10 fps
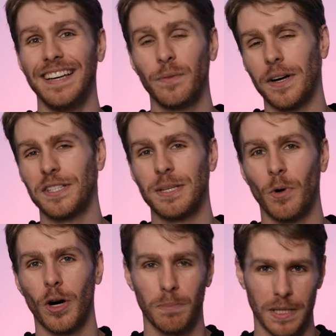If you want to see
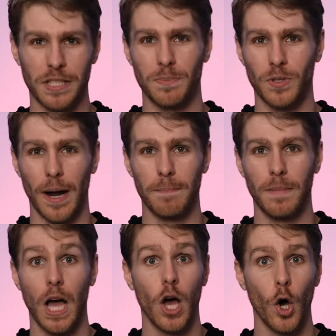more, please subscribe.
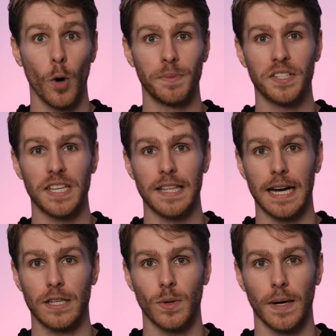Hope to see you in the
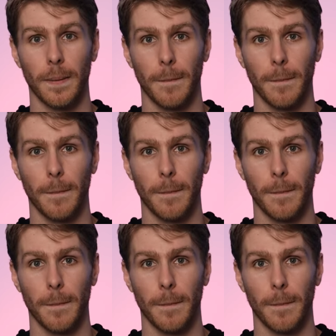next one.